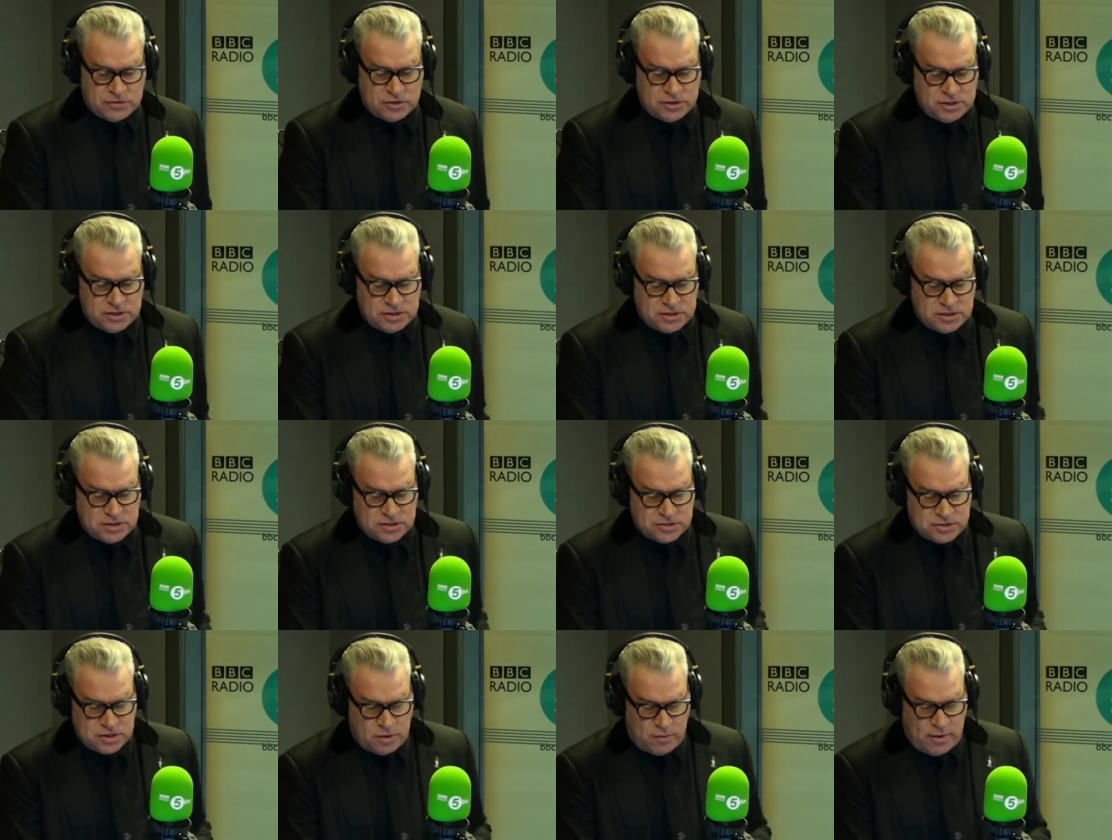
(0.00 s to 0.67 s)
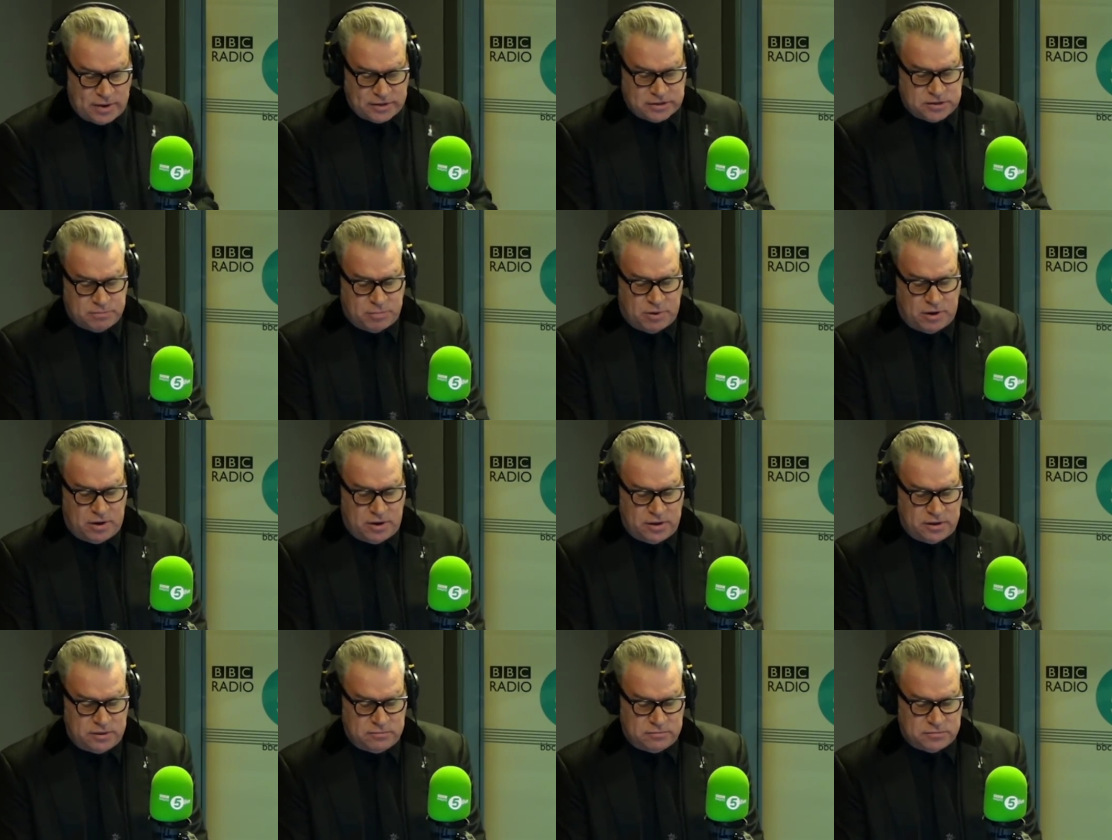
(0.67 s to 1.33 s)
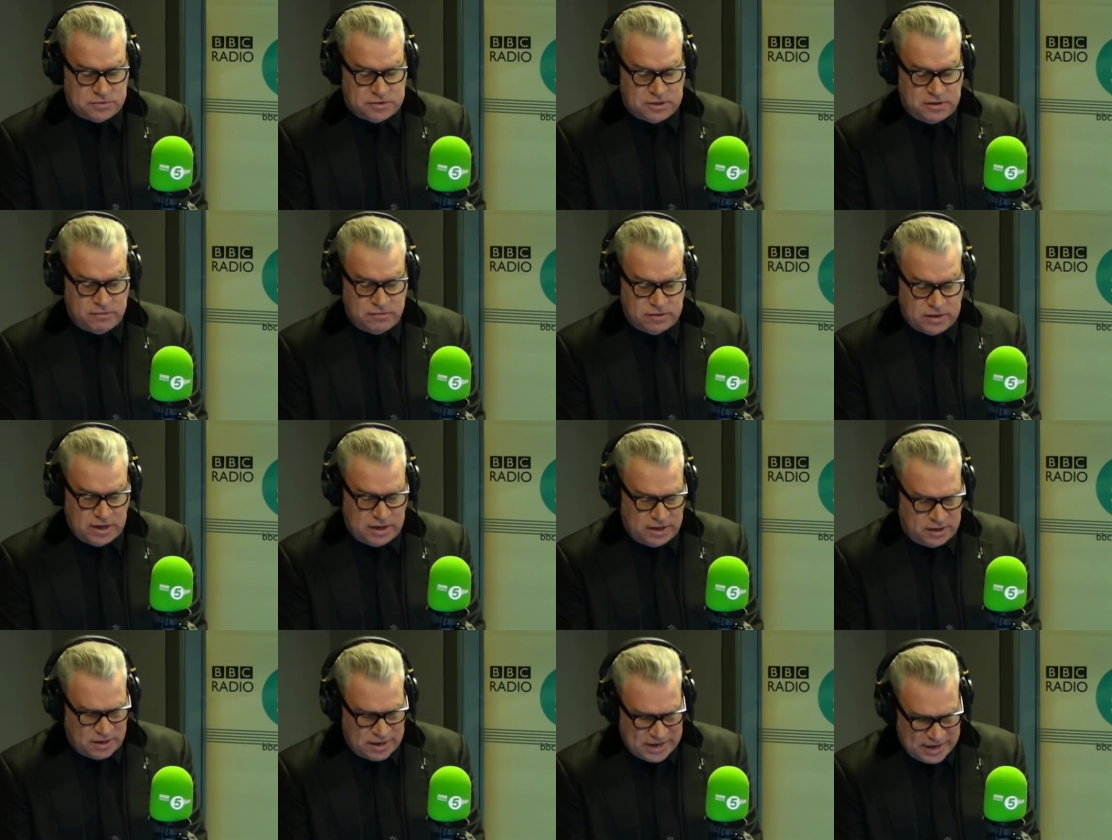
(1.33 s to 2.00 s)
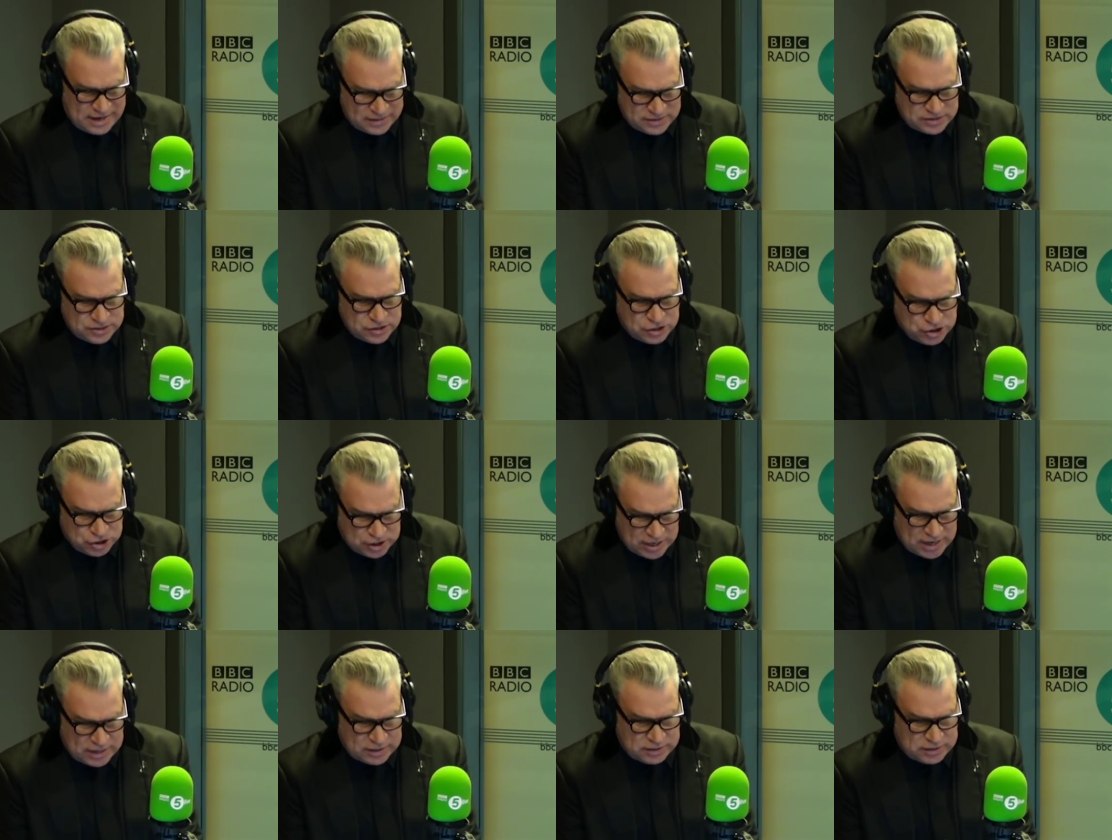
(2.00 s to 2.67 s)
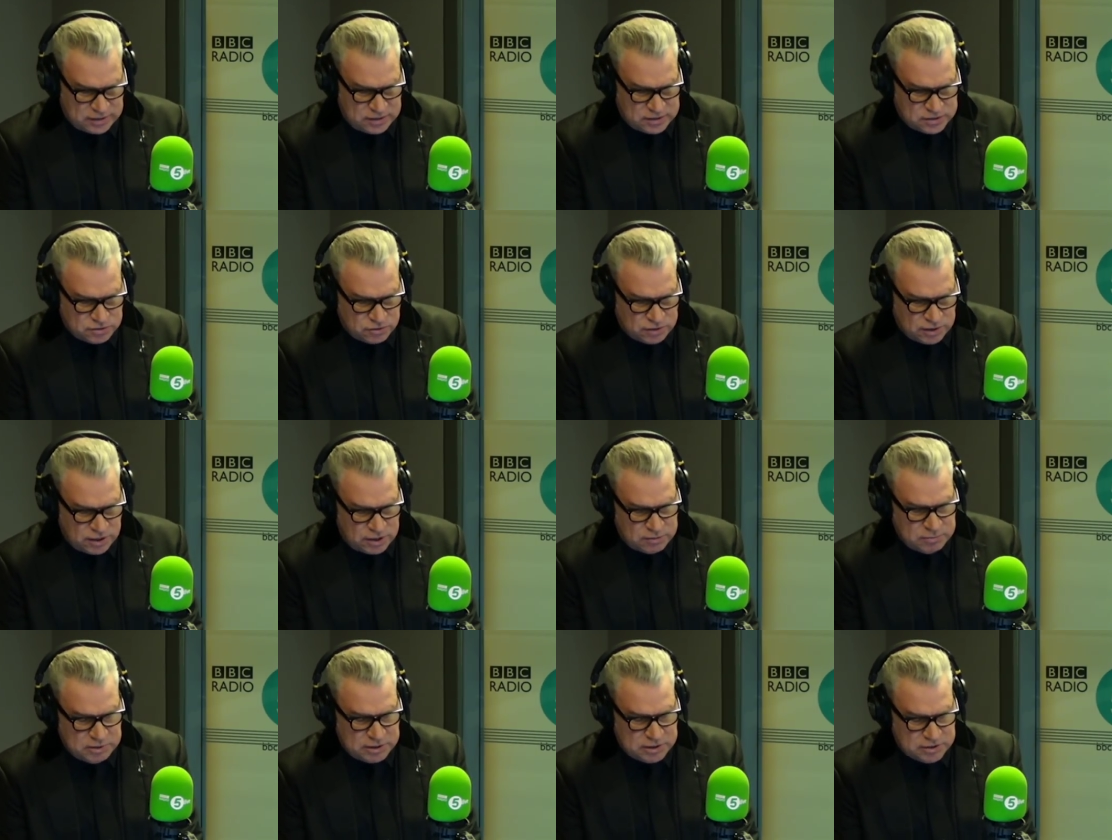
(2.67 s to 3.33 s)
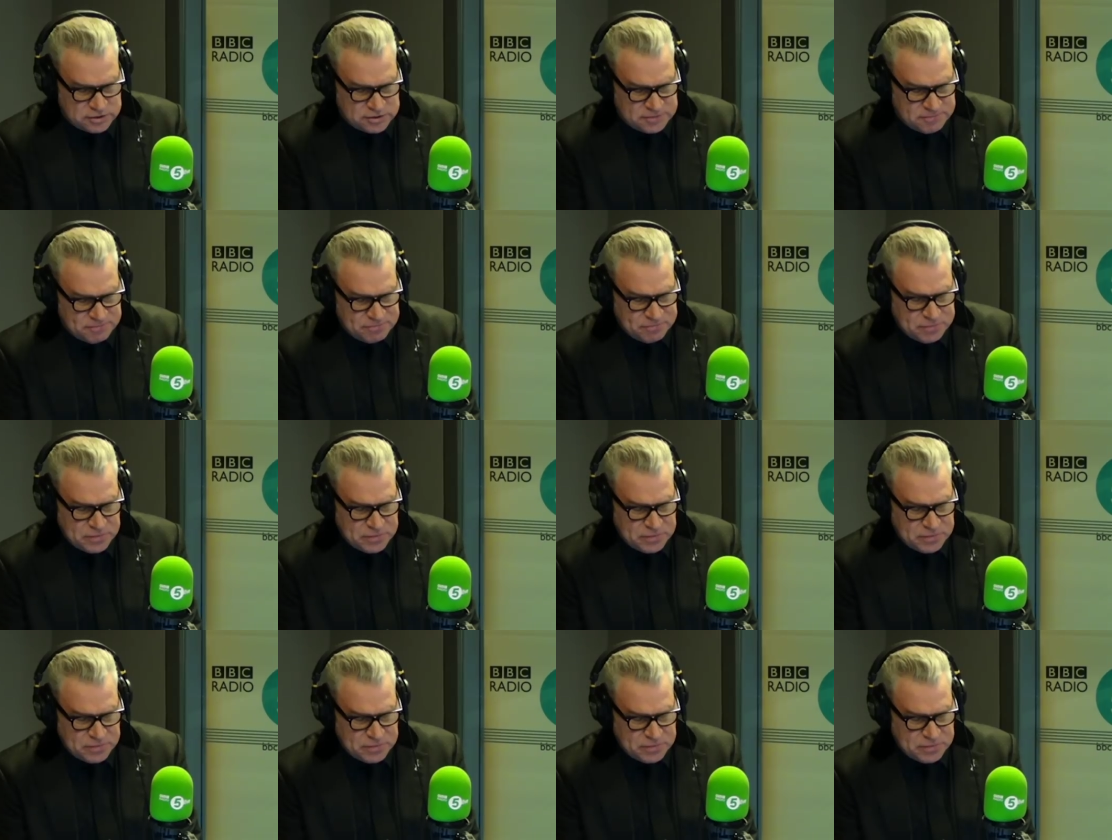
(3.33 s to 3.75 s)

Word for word: So this is directed by Stephen Gaghan. I had to check this, okay, because